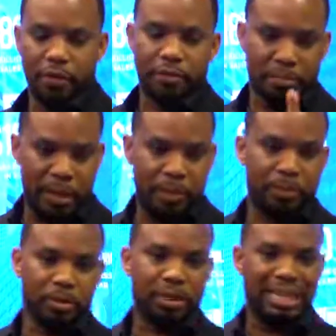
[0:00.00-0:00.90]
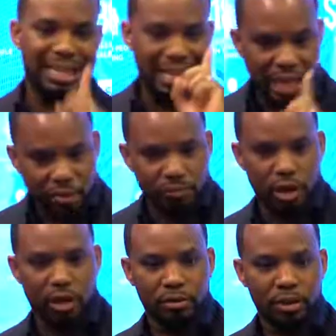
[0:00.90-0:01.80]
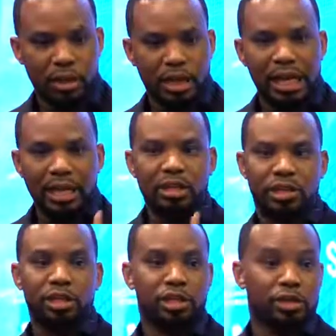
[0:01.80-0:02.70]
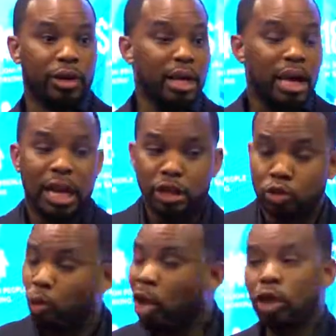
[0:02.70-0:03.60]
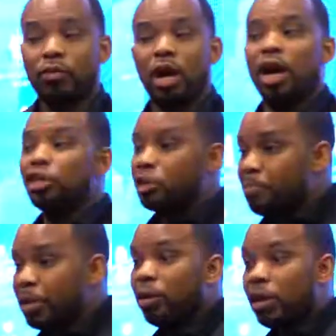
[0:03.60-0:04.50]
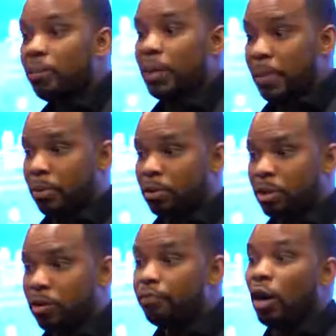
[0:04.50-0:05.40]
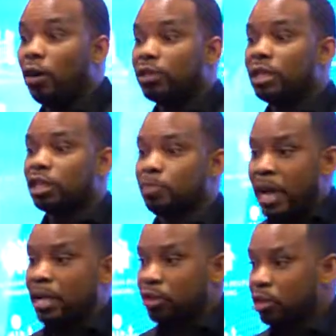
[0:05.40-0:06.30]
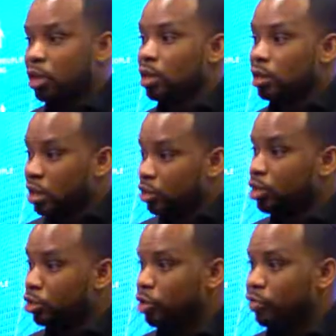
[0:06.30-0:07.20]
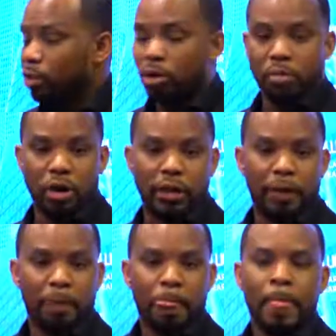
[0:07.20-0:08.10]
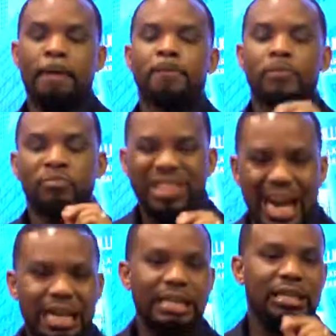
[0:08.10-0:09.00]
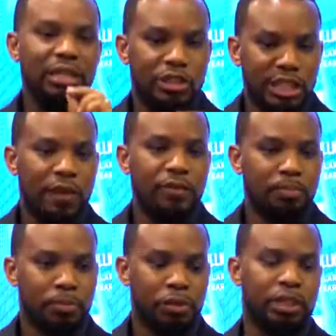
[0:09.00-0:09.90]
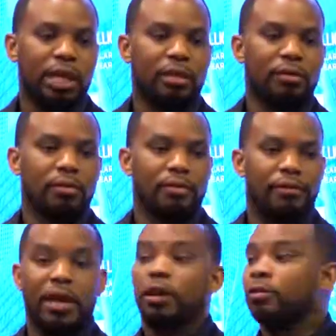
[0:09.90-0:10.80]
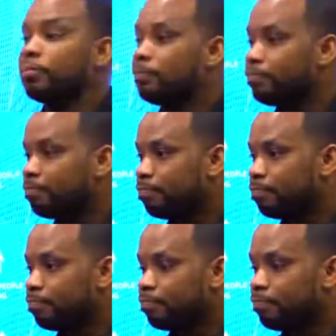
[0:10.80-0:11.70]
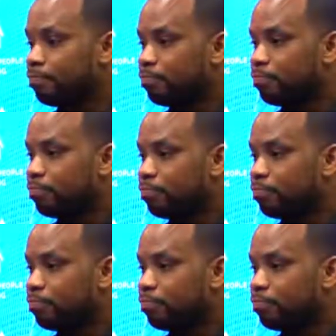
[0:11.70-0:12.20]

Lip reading: of the people that get involved in this industry, and there's well over 100 million people that are involved in the space, this industry of network marketing, 97% fail. Wow.